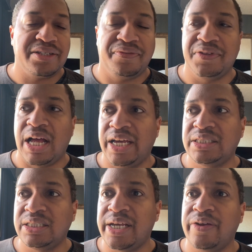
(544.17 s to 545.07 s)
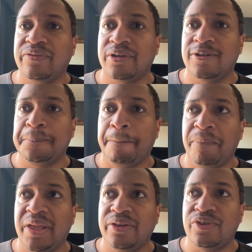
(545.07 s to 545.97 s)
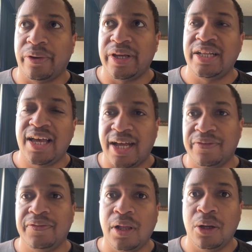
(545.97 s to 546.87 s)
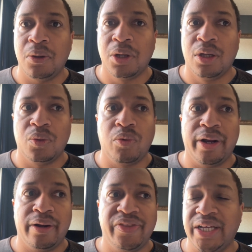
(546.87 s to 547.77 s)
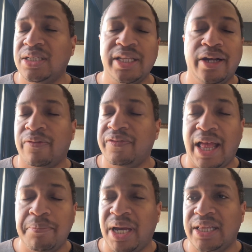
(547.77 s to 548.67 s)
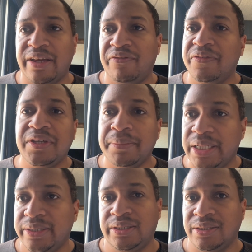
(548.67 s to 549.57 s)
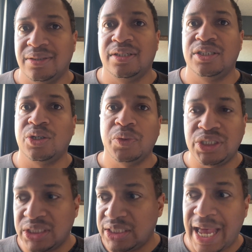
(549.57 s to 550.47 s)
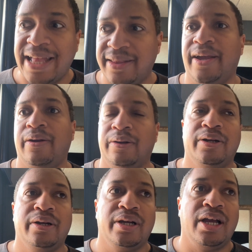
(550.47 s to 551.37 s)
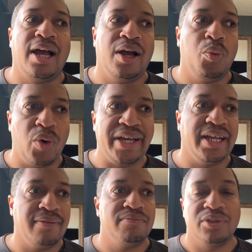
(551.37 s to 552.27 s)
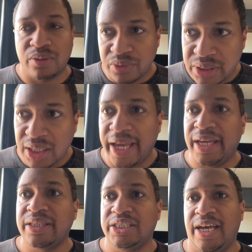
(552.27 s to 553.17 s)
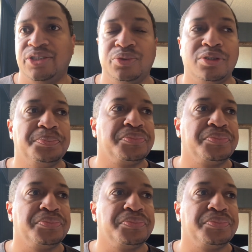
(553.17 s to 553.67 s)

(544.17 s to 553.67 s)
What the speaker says: to fly into Denver and got a flow where they delayed our flight by like 50 minutes. So we just sat there waiting, delaying the schedule.